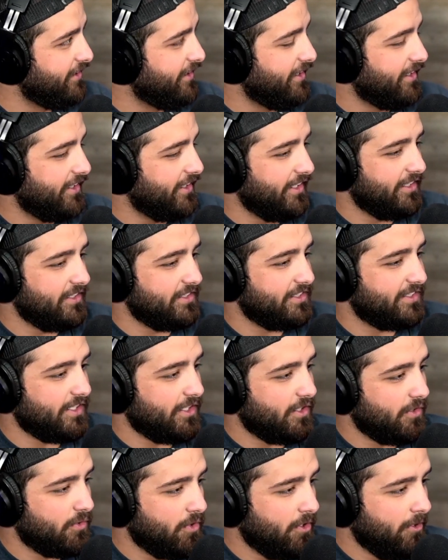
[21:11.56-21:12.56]
And
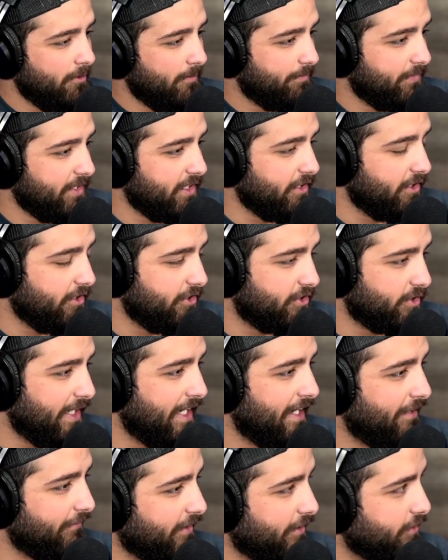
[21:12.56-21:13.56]
so, you know, you start
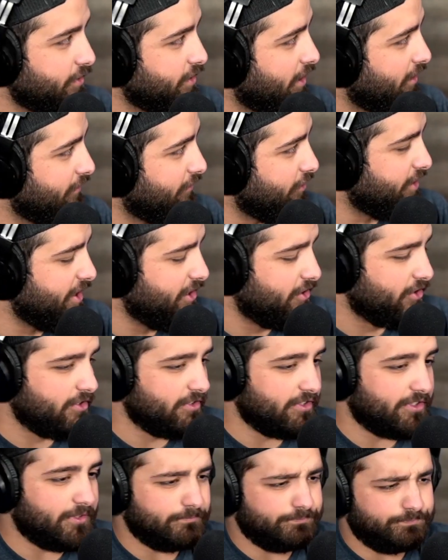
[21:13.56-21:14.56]
having those
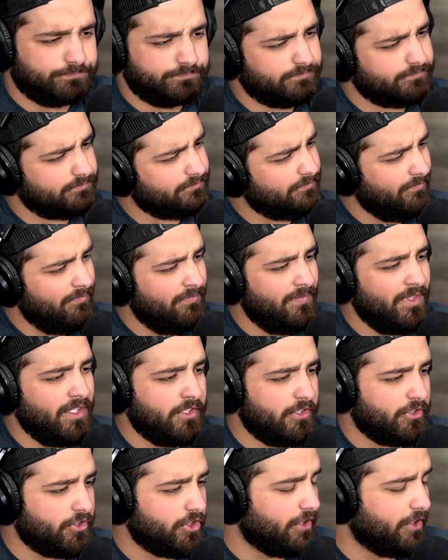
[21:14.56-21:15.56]
conversations and
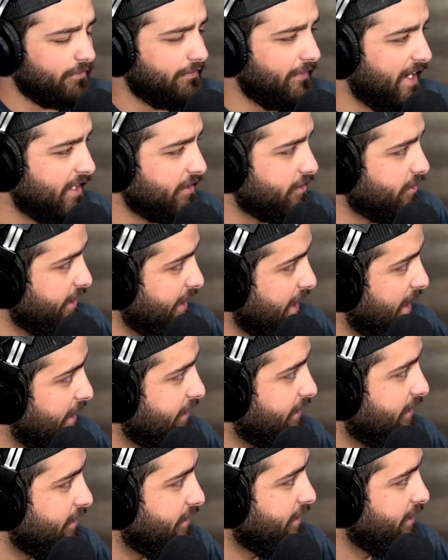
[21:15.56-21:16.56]
you start factoring that
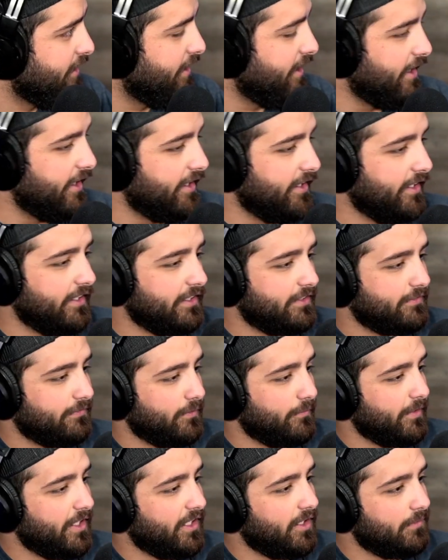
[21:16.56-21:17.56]
in. And then it's
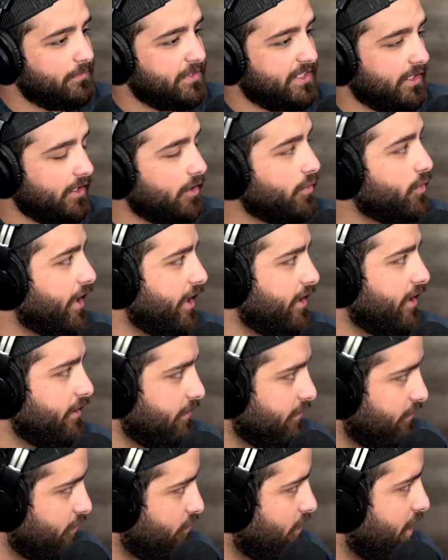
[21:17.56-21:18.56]
from there I'm saying, okay,
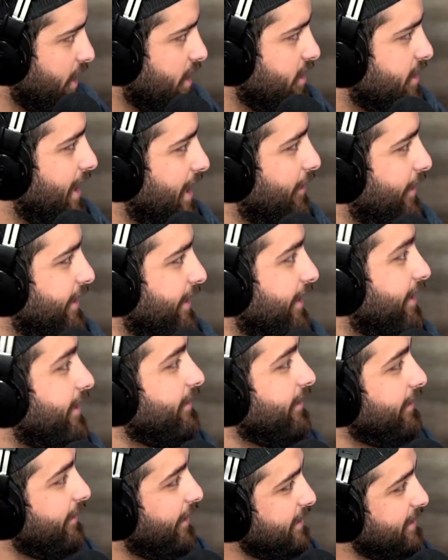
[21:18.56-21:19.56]
great. Now, and then
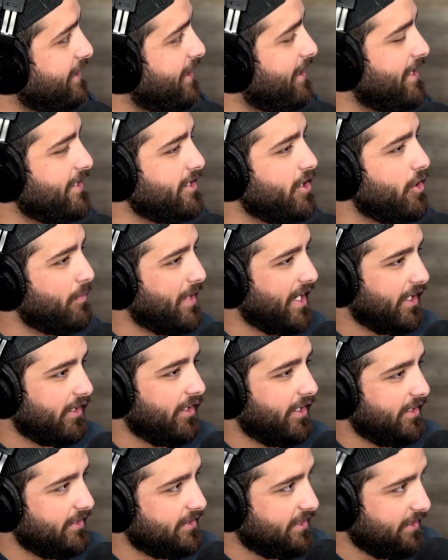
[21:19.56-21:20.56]
let's say I know my
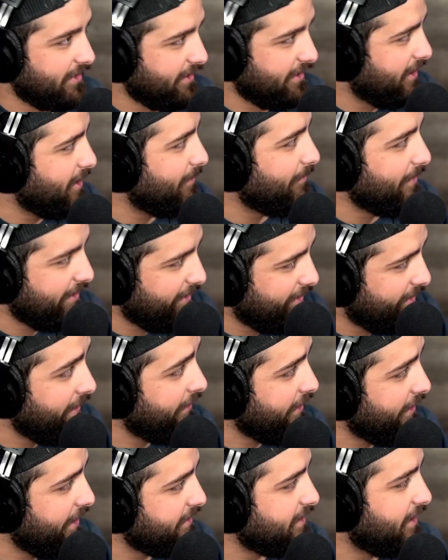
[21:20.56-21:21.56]
client's going to come in
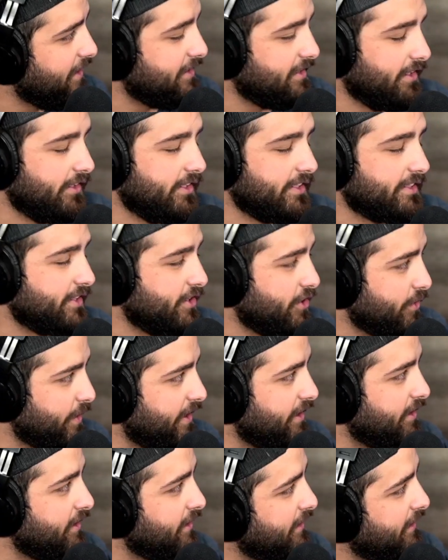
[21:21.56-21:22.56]
underneath ask. I'd say, listen,
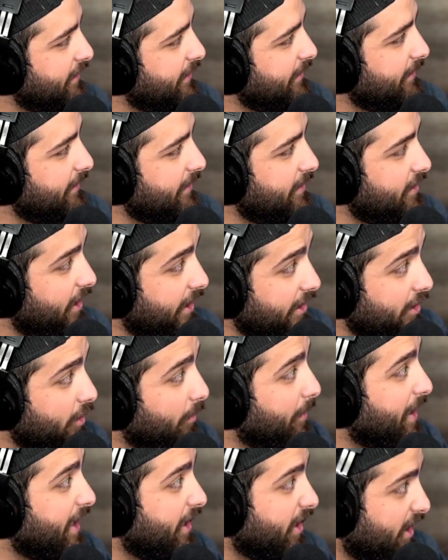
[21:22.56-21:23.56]
Johanna, you know, I know
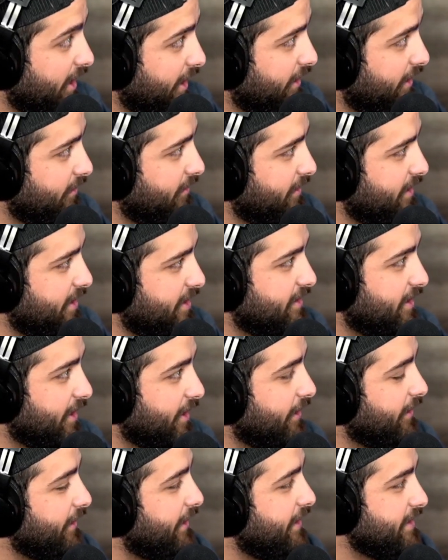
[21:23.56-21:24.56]
my client, he's
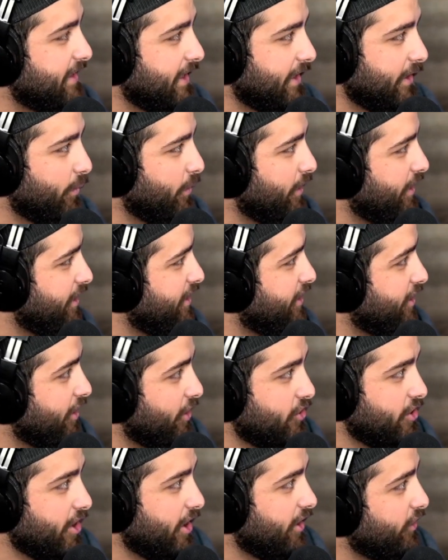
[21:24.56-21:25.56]
going to want to
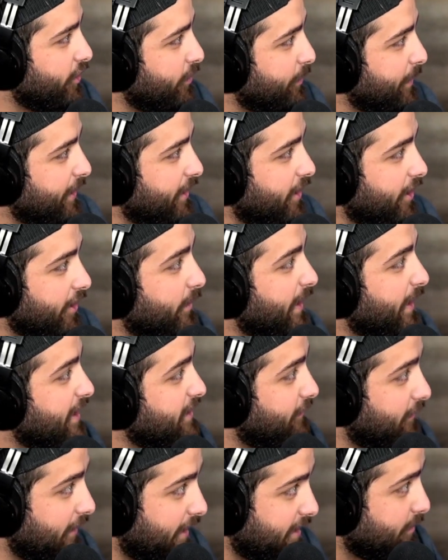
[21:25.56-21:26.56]
negotiate a little bit. Are you guys
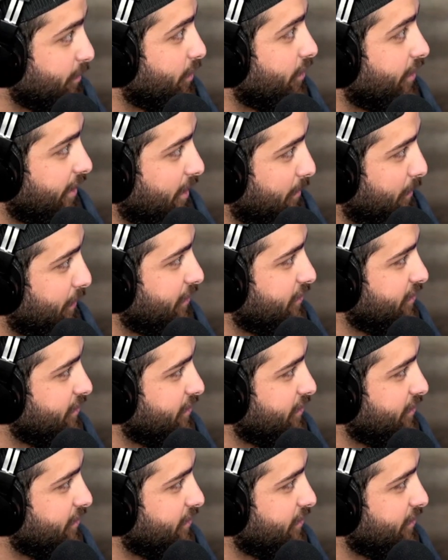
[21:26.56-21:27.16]
flexible on numbers?